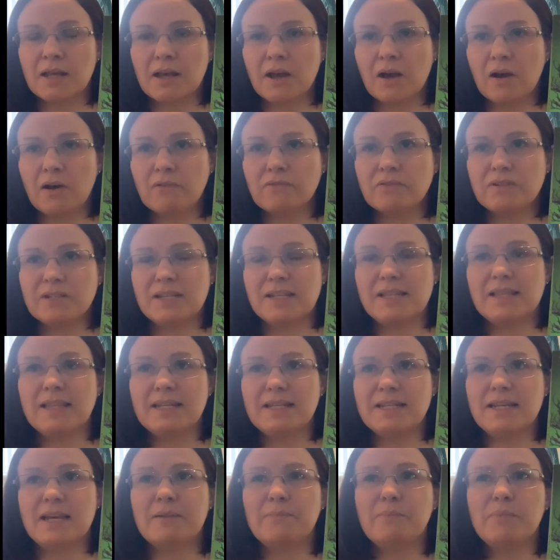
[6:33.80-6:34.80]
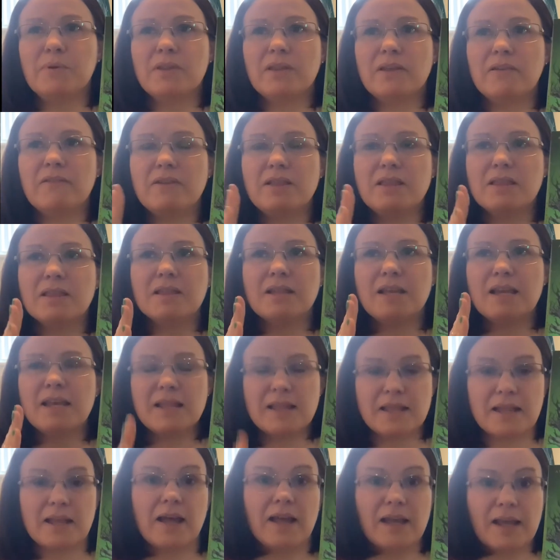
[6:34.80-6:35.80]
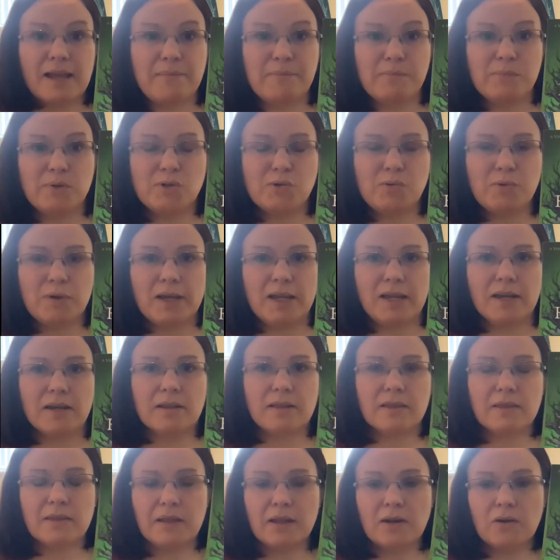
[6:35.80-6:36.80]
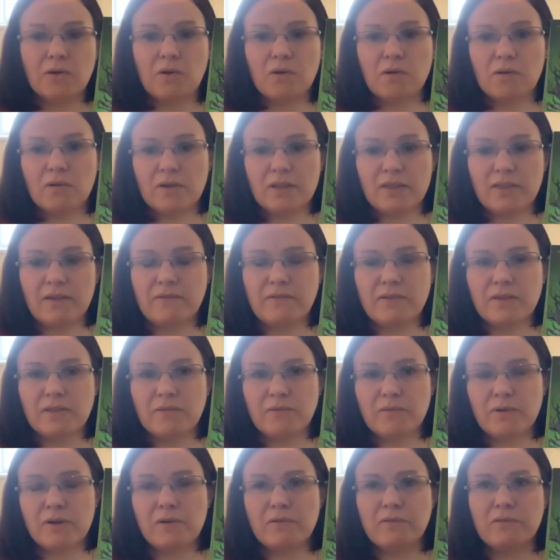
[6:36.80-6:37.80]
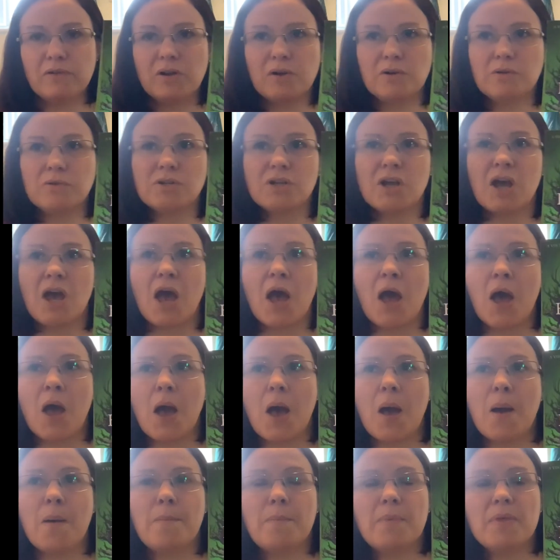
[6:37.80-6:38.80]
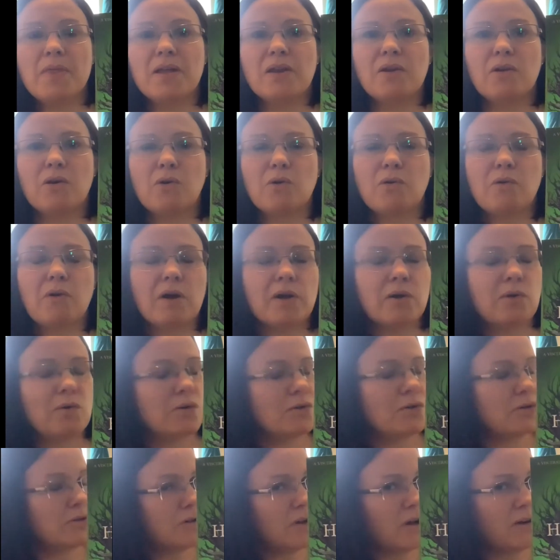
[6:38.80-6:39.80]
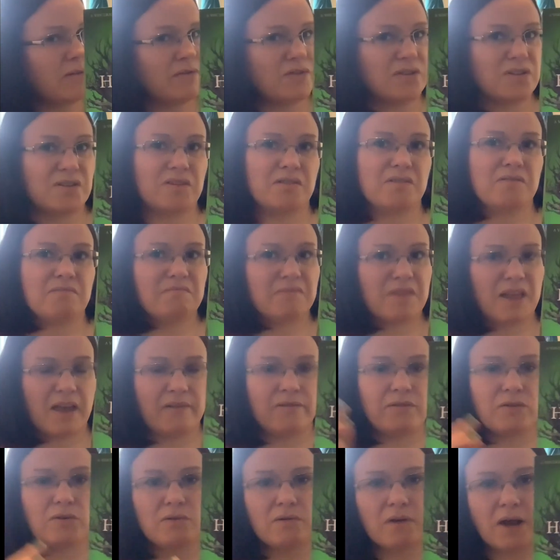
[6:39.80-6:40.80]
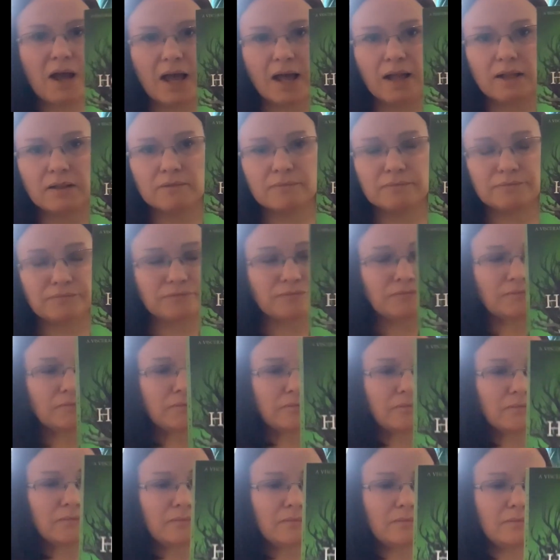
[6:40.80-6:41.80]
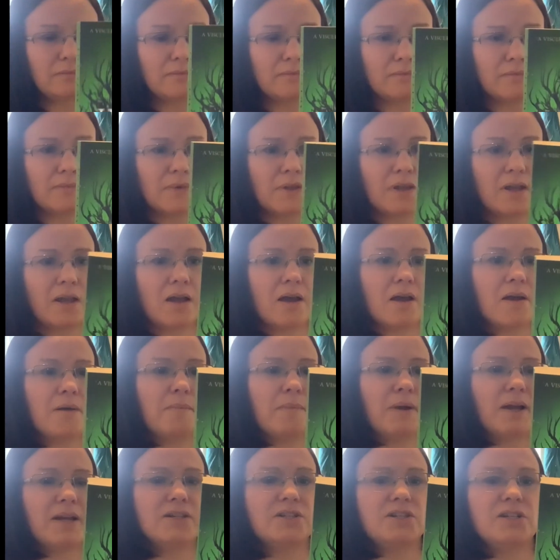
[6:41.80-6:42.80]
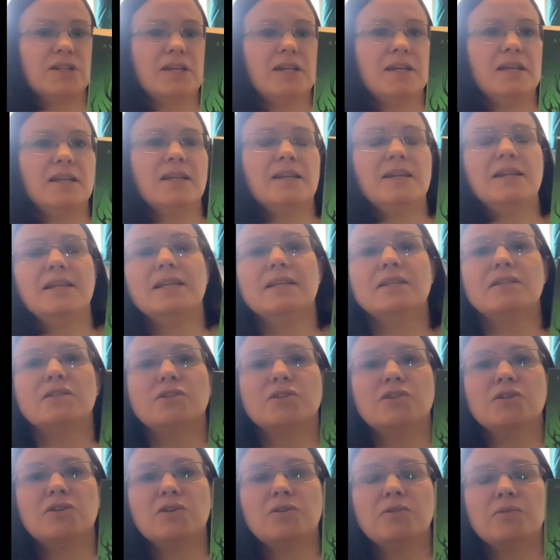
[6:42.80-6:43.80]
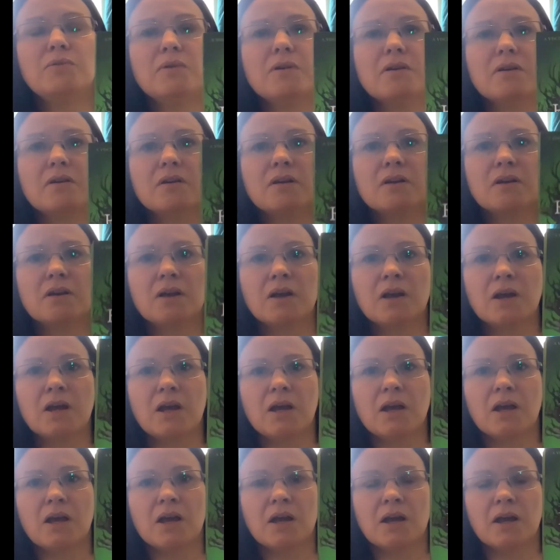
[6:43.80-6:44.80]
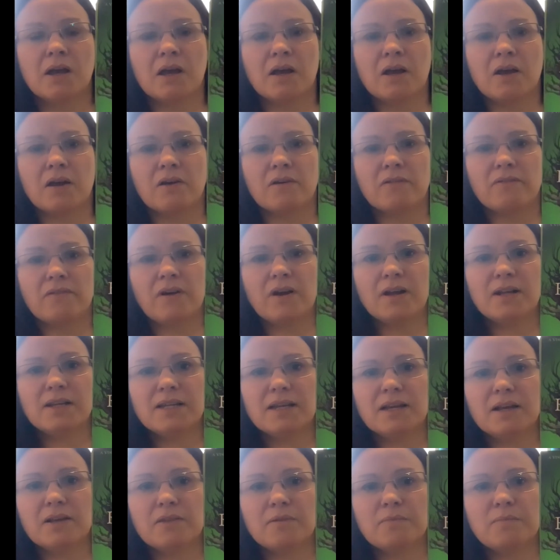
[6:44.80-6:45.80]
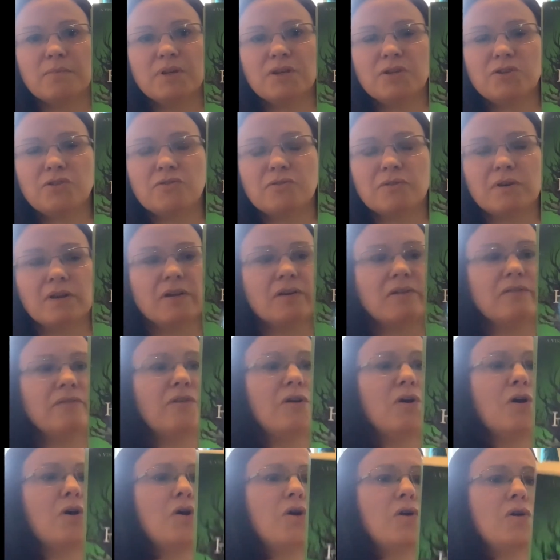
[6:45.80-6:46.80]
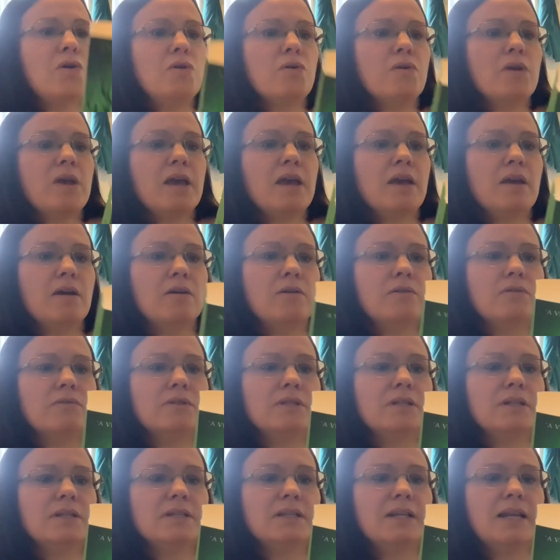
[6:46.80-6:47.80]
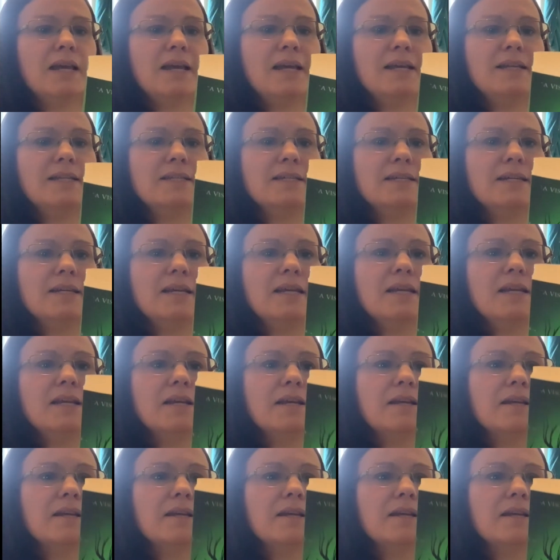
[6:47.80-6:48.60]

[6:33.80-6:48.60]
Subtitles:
obviously they're dead, but they're in between. They're not, they're in the real world, but they're not quite crossed over to heaven or hell. And she needs to find out the mystery of who killed this lady